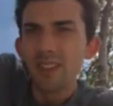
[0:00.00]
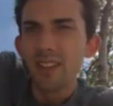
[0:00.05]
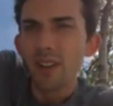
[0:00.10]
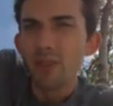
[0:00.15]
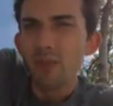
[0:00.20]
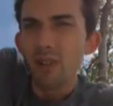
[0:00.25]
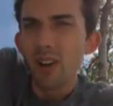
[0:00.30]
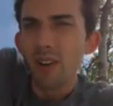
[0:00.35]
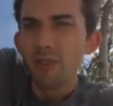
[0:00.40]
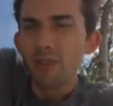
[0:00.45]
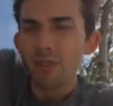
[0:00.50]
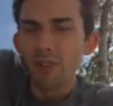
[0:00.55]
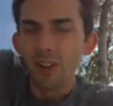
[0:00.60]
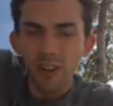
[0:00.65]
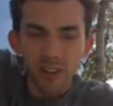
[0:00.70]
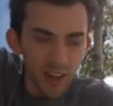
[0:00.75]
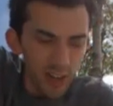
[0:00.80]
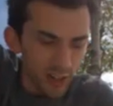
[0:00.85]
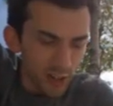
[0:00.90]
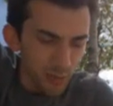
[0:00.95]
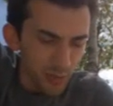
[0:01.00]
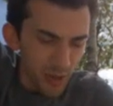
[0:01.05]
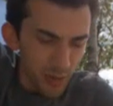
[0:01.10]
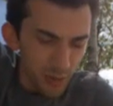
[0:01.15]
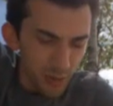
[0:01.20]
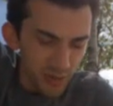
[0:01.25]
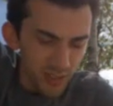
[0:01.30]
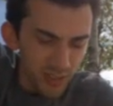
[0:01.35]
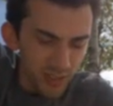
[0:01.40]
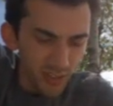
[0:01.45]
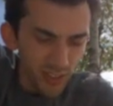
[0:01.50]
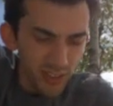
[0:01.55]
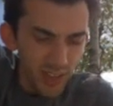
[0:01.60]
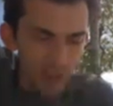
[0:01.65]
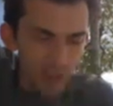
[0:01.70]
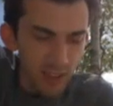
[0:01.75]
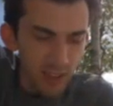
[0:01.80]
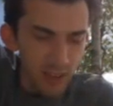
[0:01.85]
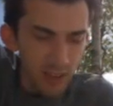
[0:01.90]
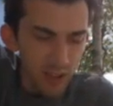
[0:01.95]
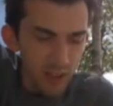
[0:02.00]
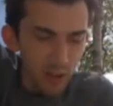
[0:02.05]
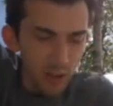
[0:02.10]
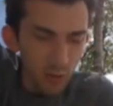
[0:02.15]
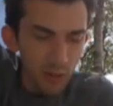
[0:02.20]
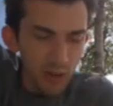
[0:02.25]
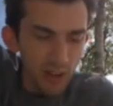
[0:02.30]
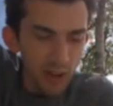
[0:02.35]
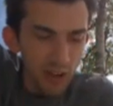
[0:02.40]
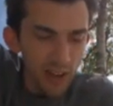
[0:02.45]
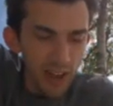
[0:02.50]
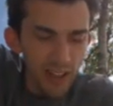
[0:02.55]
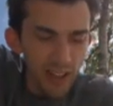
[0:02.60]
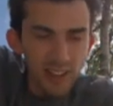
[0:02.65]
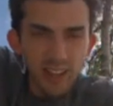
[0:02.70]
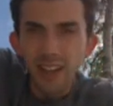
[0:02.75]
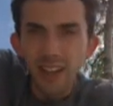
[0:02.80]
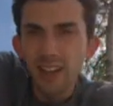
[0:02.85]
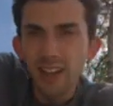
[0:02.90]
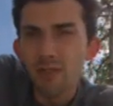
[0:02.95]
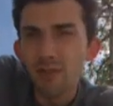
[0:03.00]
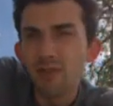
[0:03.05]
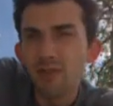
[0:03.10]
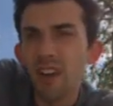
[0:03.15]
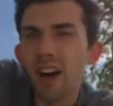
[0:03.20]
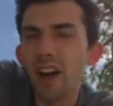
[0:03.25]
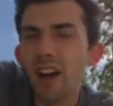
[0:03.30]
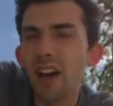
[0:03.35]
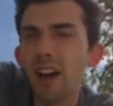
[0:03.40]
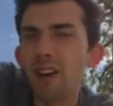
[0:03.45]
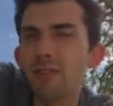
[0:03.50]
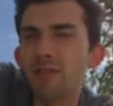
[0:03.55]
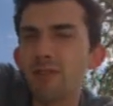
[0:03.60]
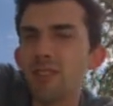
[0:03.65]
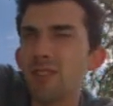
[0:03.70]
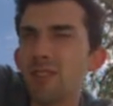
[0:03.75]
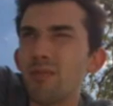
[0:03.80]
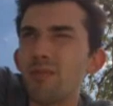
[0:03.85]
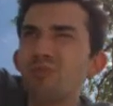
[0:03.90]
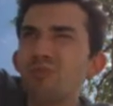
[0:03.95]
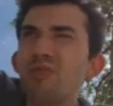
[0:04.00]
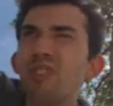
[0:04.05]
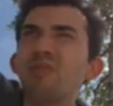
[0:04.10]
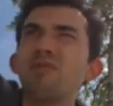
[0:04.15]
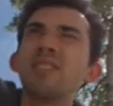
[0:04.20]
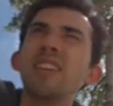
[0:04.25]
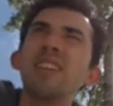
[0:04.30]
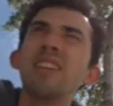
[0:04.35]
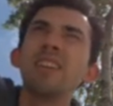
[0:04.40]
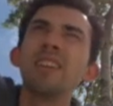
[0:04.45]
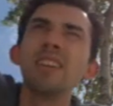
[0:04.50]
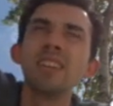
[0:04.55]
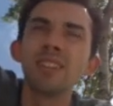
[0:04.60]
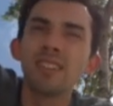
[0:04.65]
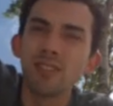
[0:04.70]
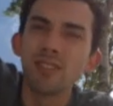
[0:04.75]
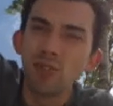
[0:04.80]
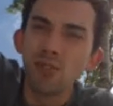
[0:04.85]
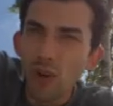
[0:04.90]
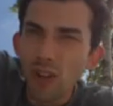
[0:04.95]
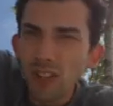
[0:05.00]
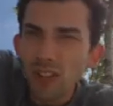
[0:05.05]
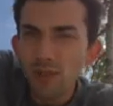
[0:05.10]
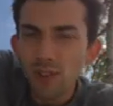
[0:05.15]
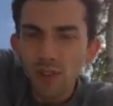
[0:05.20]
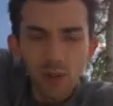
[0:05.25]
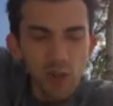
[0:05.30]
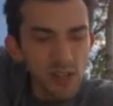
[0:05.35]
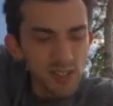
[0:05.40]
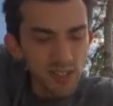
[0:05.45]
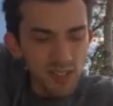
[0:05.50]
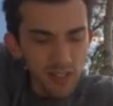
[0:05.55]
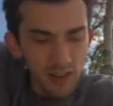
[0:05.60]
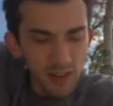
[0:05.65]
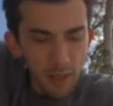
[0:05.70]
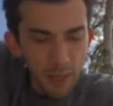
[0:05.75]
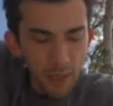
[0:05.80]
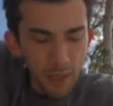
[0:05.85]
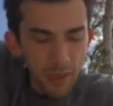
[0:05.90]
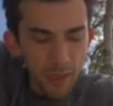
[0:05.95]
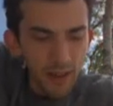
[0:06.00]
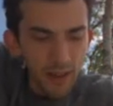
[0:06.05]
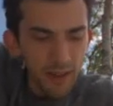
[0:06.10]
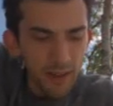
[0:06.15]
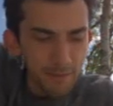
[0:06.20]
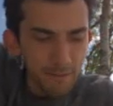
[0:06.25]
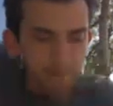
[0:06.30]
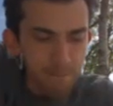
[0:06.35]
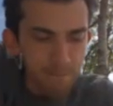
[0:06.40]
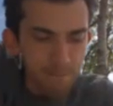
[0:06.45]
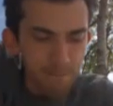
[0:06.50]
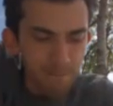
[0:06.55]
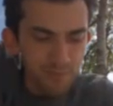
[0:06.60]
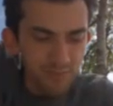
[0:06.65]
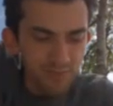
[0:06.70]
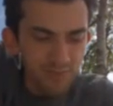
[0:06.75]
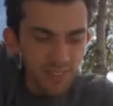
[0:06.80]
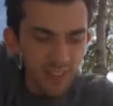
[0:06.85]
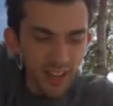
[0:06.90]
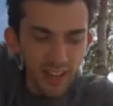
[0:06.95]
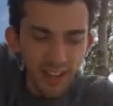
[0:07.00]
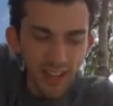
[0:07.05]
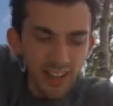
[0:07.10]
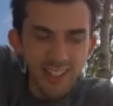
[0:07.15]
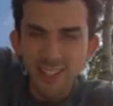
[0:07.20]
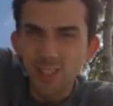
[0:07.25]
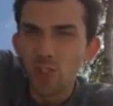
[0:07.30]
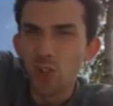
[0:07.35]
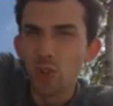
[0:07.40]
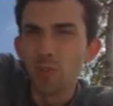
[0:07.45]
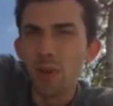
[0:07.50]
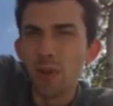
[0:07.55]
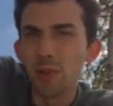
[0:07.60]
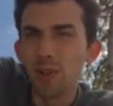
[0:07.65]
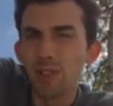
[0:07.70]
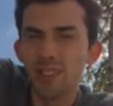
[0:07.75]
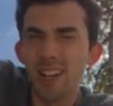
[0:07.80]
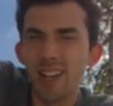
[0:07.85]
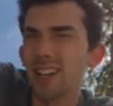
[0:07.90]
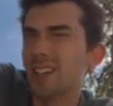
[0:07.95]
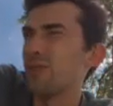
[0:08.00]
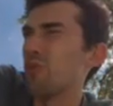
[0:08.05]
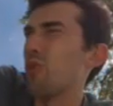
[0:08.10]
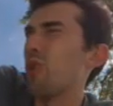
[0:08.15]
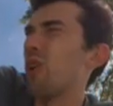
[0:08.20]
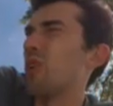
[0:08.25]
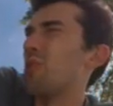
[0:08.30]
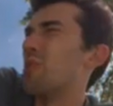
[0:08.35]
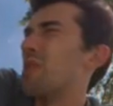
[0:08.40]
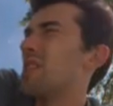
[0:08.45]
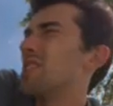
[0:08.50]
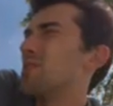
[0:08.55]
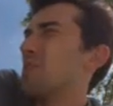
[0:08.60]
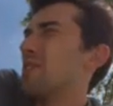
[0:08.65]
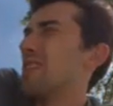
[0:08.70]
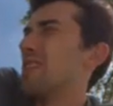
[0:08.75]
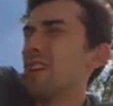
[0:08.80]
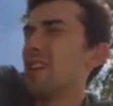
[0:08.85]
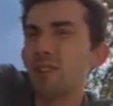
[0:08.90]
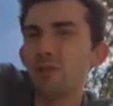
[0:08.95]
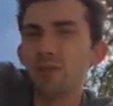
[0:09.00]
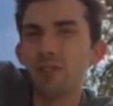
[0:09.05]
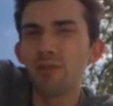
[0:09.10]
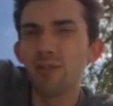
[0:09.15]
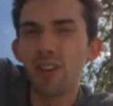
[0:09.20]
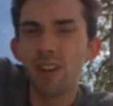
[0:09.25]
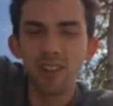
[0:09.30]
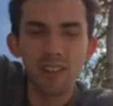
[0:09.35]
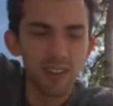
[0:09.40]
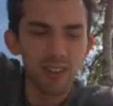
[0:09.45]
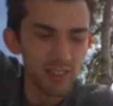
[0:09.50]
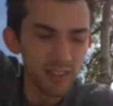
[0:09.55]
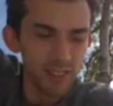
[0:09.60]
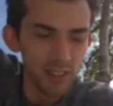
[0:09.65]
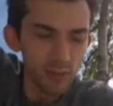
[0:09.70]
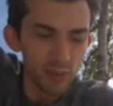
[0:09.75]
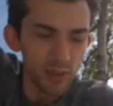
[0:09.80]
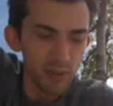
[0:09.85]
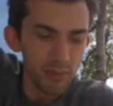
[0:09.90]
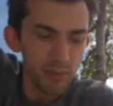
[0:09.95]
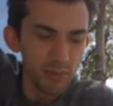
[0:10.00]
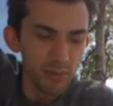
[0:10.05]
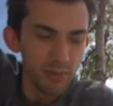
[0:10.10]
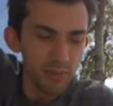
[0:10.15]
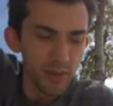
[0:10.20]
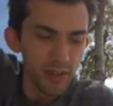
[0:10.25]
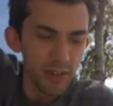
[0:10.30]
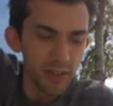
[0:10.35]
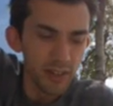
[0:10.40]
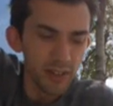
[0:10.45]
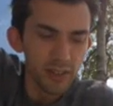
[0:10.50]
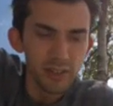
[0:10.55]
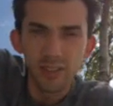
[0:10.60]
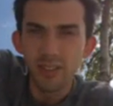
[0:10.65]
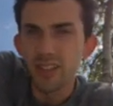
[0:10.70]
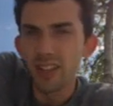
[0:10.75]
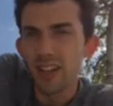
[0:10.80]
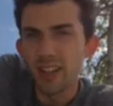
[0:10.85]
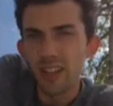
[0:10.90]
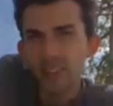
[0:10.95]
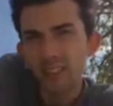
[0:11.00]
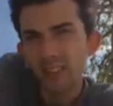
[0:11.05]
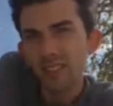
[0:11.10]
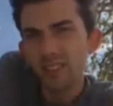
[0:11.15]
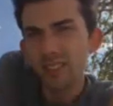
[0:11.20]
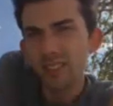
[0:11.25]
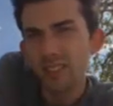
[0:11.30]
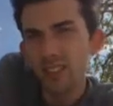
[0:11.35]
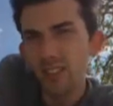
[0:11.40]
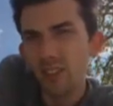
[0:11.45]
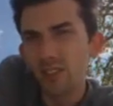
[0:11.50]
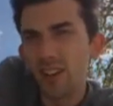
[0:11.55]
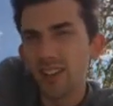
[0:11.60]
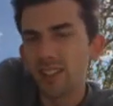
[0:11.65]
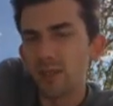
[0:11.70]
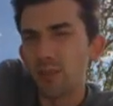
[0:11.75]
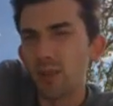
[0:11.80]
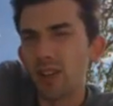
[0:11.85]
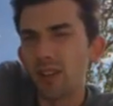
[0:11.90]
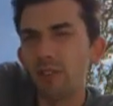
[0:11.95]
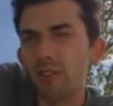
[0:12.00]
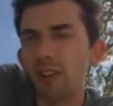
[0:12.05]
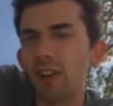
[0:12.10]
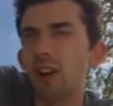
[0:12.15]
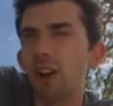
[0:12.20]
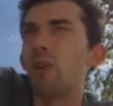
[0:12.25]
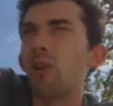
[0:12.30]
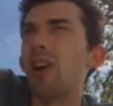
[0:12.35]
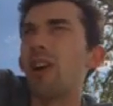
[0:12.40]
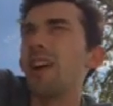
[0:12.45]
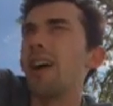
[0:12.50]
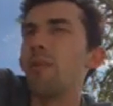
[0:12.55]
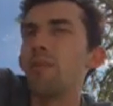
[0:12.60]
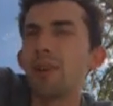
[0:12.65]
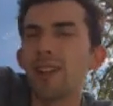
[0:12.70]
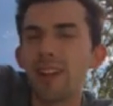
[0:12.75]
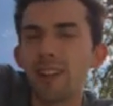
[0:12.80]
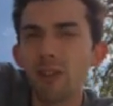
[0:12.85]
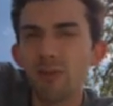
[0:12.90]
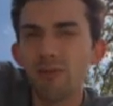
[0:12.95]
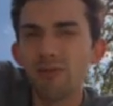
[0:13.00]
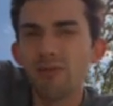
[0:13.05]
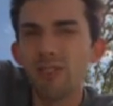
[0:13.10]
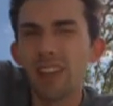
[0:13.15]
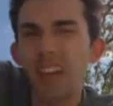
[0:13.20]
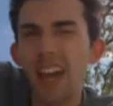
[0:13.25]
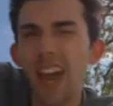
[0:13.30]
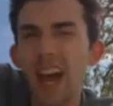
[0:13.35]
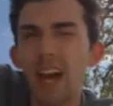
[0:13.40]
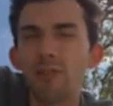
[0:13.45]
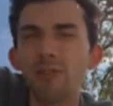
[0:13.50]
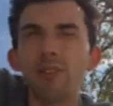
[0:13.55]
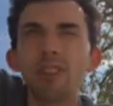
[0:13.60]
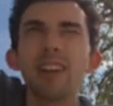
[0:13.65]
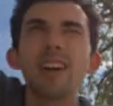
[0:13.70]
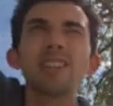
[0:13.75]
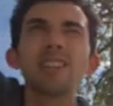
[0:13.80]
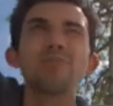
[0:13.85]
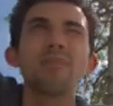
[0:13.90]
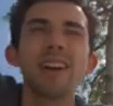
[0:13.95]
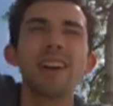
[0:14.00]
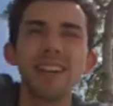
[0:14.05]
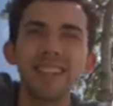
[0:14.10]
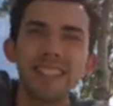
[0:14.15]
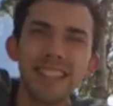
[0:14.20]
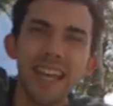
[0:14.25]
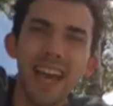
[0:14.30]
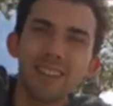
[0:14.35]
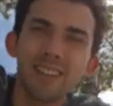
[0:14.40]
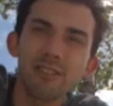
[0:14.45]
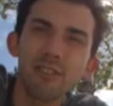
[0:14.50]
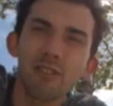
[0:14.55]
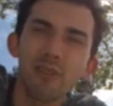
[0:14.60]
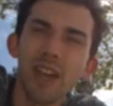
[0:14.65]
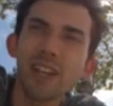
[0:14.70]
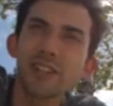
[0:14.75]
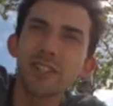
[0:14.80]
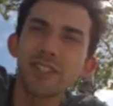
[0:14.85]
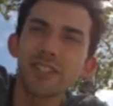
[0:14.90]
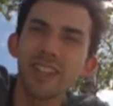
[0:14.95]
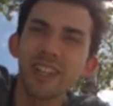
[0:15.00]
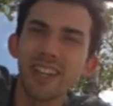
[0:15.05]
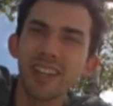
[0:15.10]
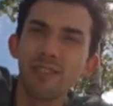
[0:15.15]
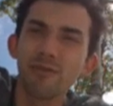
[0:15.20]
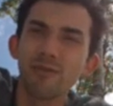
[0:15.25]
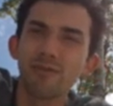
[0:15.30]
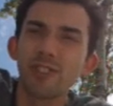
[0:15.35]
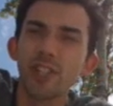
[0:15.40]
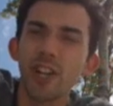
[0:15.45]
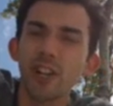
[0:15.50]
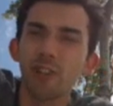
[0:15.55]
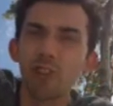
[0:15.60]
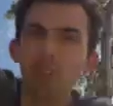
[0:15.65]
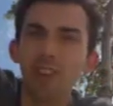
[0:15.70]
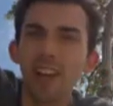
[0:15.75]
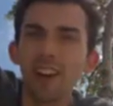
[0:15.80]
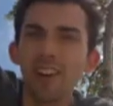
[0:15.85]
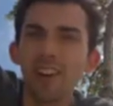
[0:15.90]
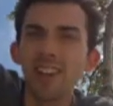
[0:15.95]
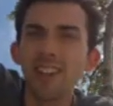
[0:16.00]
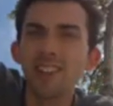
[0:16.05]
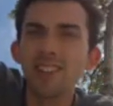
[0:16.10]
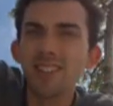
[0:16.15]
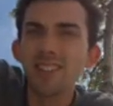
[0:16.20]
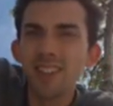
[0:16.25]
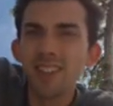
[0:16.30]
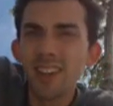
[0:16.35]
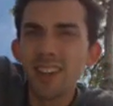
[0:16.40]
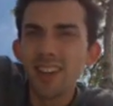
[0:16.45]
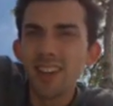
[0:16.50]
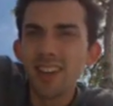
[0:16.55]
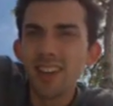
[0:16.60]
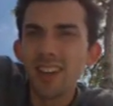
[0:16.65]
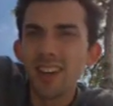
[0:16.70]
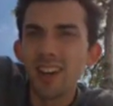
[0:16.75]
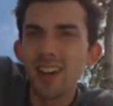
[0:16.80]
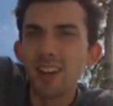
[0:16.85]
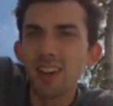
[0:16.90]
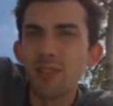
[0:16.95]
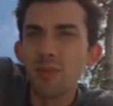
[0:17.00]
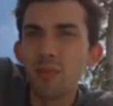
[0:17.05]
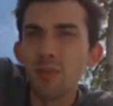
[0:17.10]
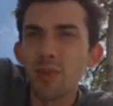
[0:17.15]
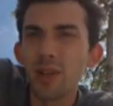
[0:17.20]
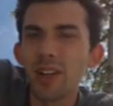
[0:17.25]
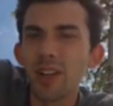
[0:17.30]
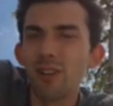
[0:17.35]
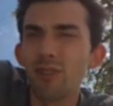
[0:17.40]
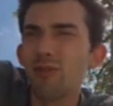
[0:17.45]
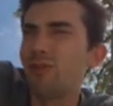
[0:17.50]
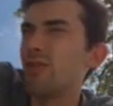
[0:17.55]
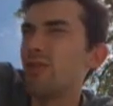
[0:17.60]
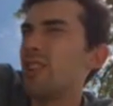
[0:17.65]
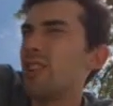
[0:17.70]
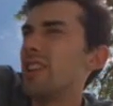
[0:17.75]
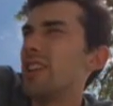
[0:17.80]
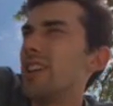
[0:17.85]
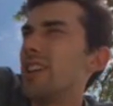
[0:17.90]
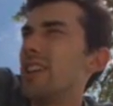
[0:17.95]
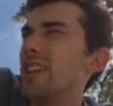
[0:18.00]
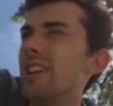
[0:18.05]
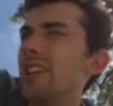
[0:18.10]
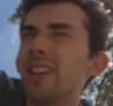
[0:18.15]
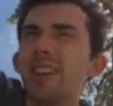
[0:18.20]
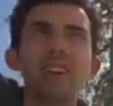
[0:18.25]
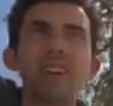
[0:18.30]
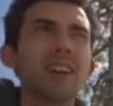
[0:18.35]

like we're hovering around 100 people and stuff like that, when I had like 5 to 15 to 20 viewers, I kind of just told people exactly where I was. But now that we've gotten a little bit bigger, like you guys can probably figure out where I am, but I don't really advertise my exact location. I give general areas, but I don't really